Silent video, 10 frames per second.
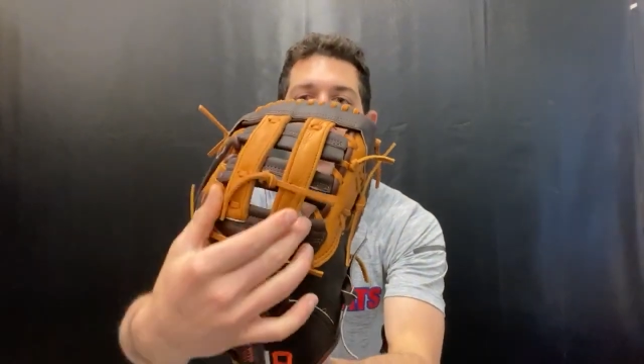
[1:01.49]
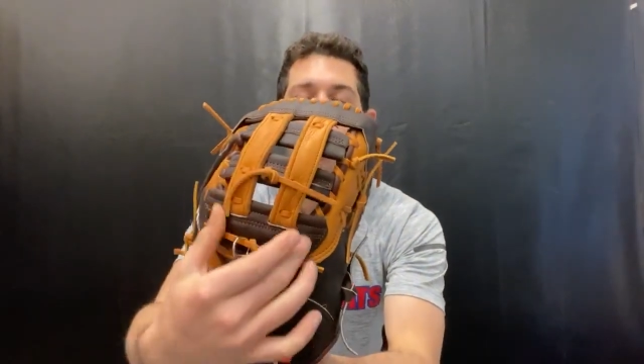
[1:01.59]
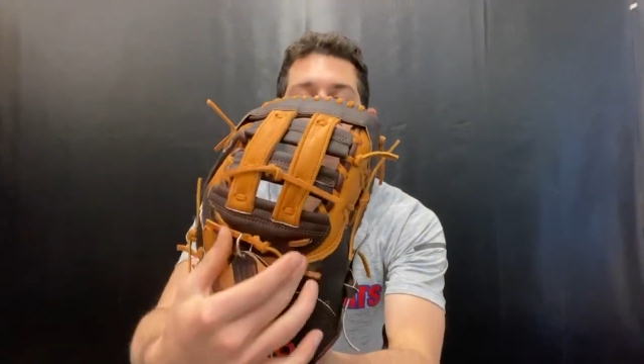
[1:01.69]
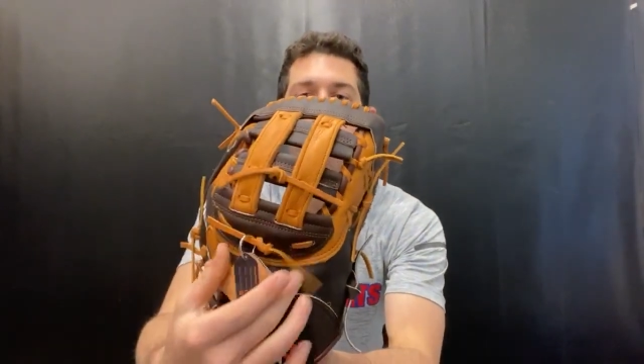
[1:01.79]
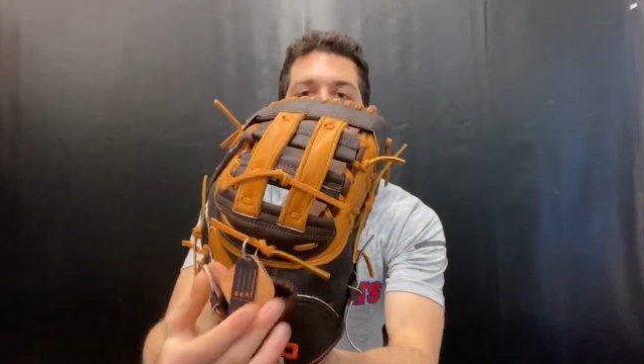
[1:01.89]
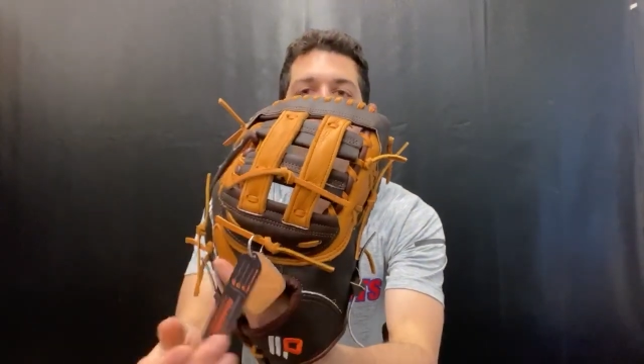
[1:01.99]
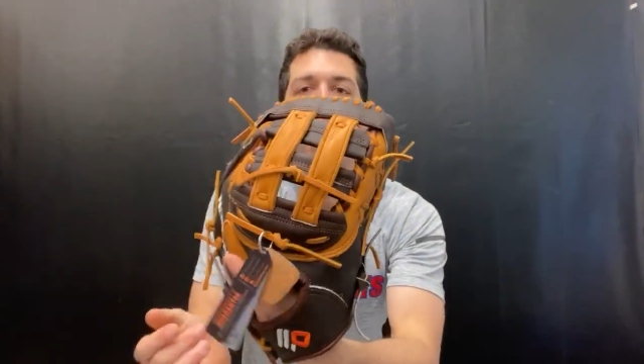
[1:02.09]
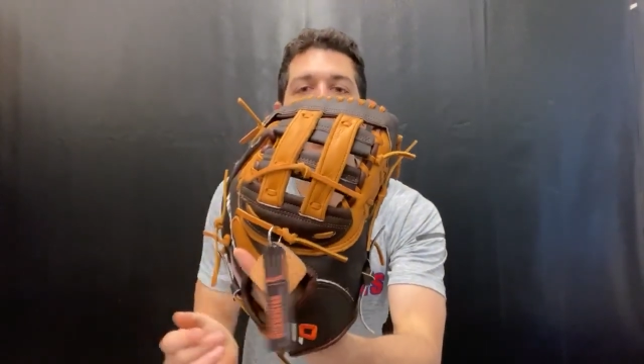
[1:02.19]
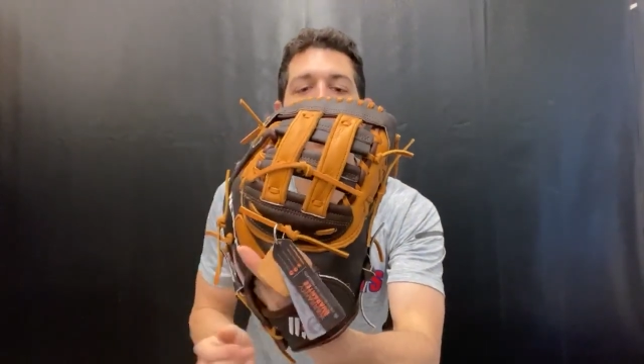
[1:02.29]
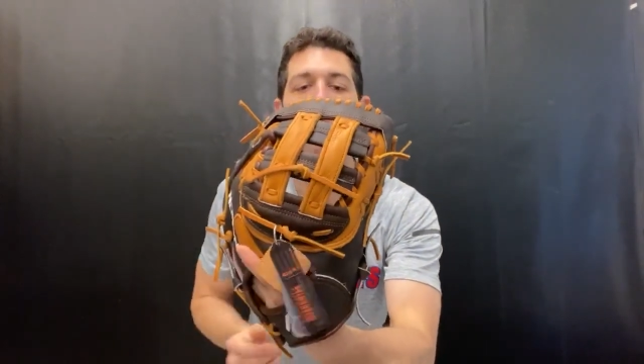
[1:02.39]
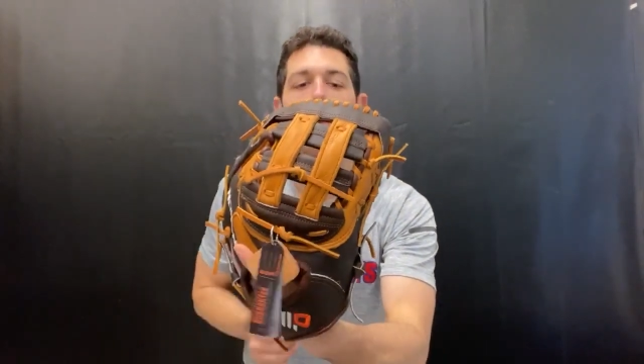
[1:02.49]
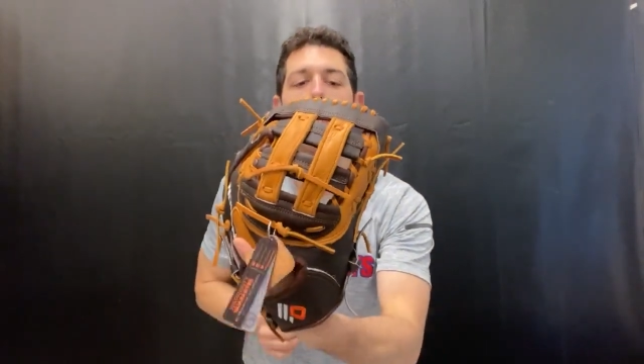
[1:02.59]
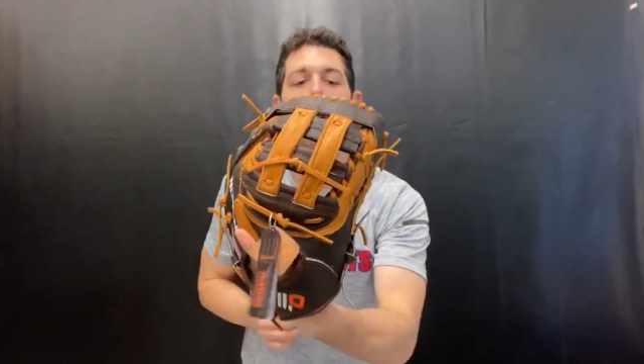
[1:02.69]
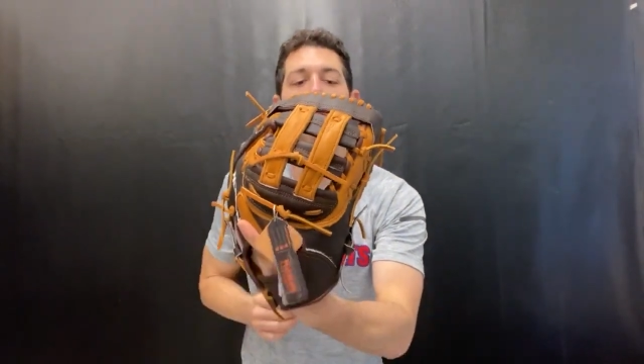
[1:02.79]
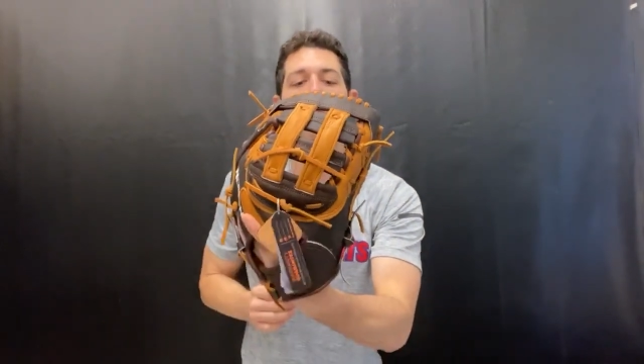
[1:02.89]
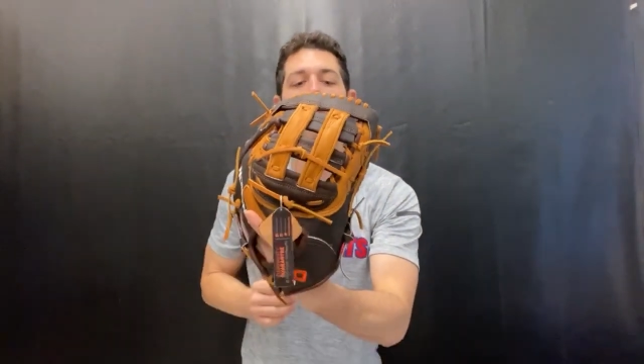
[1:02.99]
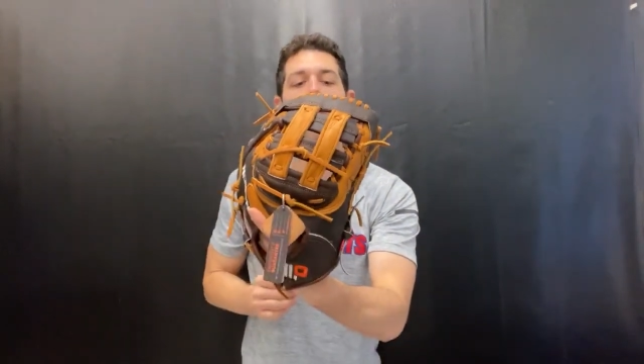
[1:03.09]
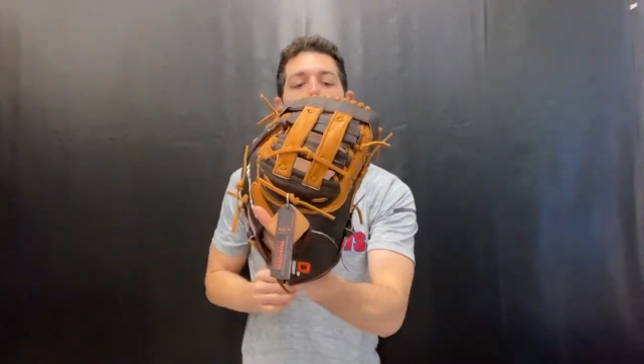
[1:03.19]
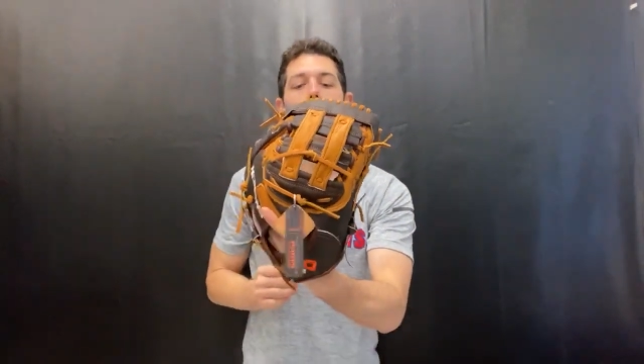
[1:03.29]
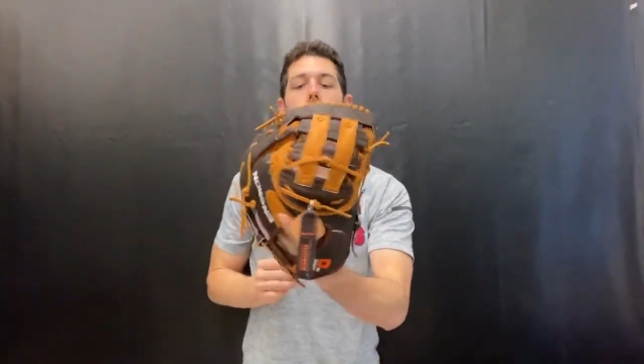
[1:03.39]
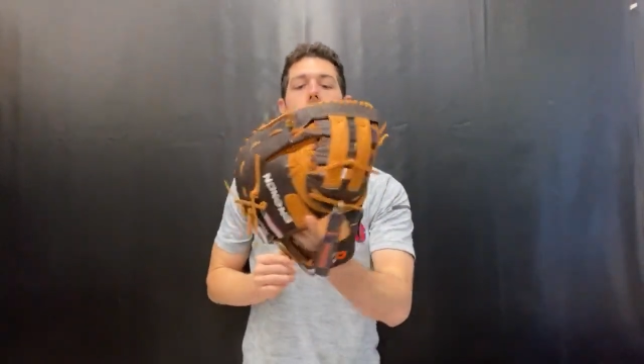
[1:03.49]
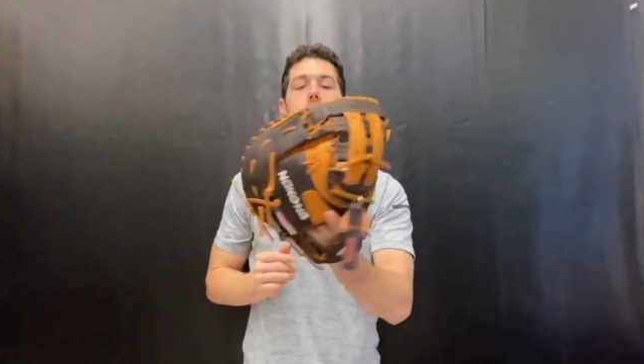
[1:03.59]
H-web design on that First Baseman glove